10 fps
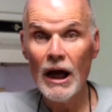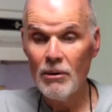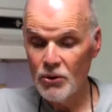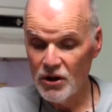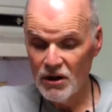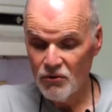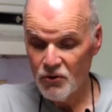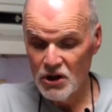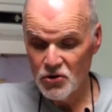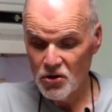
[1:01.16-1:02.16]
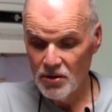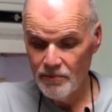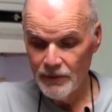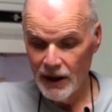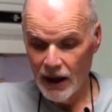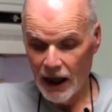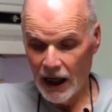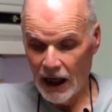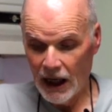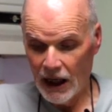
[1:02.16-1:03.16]
and put it in the freezer,
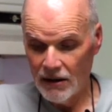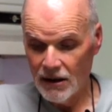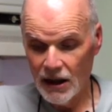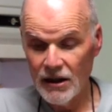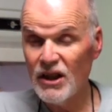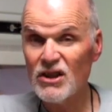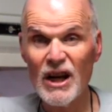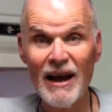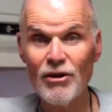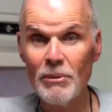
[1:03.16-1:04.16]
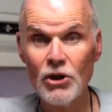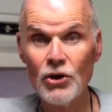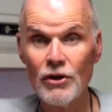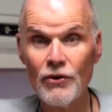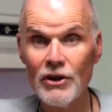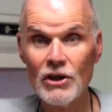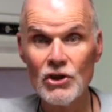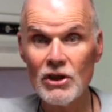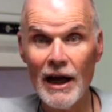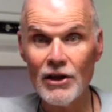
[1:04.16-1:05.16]
and it doesn't have to be cooked for
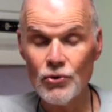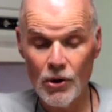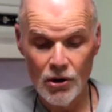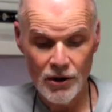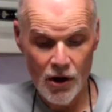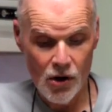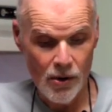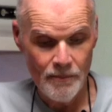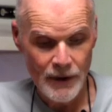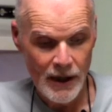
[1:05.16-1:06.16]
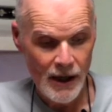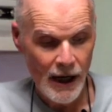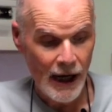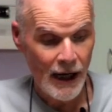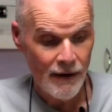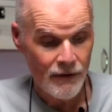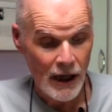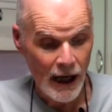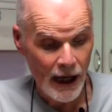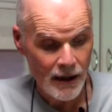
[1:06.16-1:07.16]
this casserole at all. I have
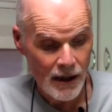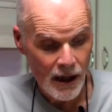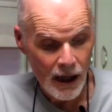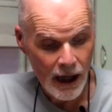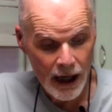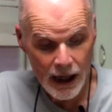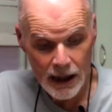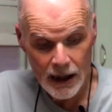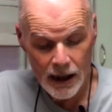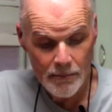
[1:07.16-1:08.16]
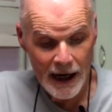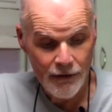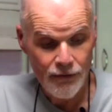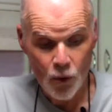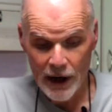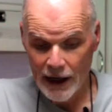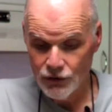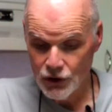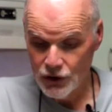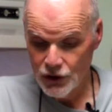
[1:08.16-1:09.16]
got about 4
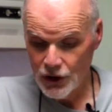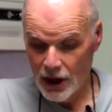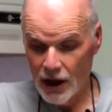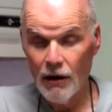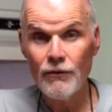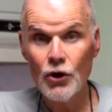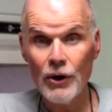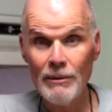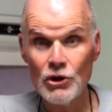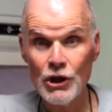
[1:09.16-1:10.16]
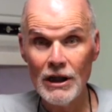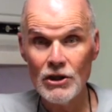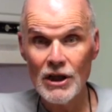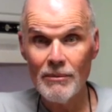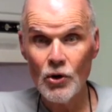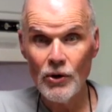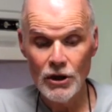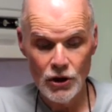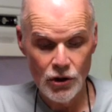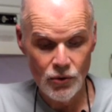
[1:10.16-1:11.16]
ounces of cream cheese that I'm going
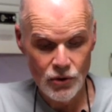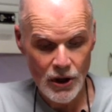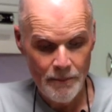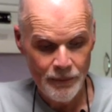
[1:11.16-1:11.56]
to use.